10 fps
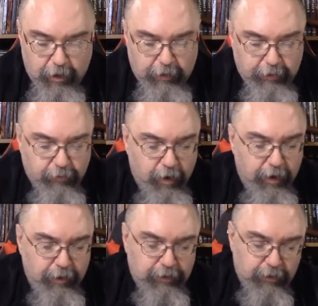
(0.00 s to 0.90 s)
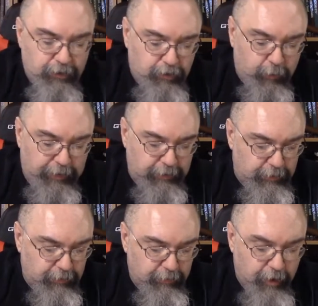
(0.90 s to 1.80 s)
Electronics suite,
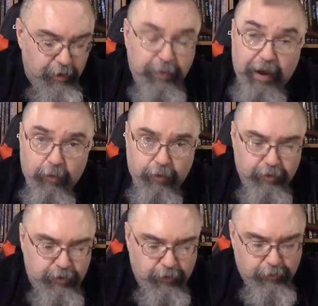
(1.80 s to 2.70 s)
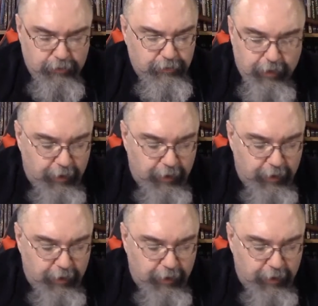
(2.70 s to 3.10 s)
non-powered suits.